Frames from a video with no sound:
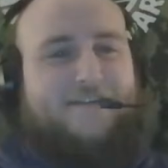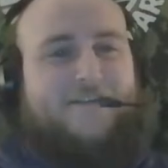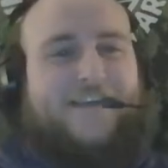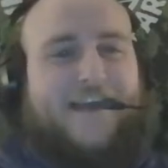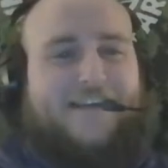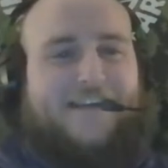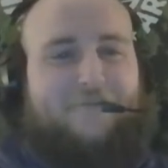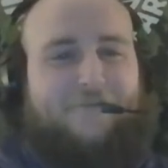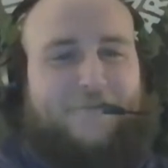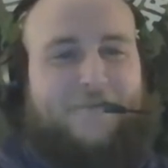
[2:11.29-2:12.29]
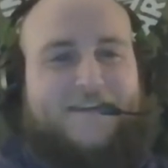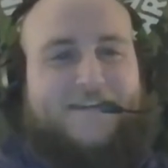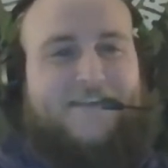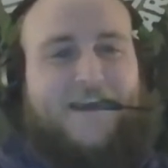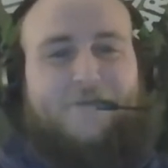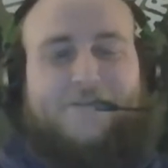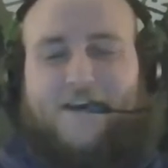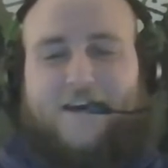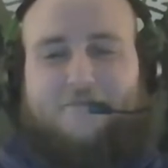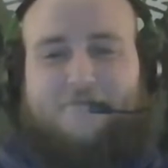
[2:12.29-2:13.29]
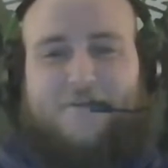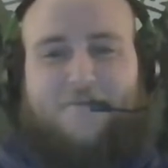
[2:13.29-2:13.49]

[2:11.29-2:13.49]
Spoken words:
She tagged out for me as I was off.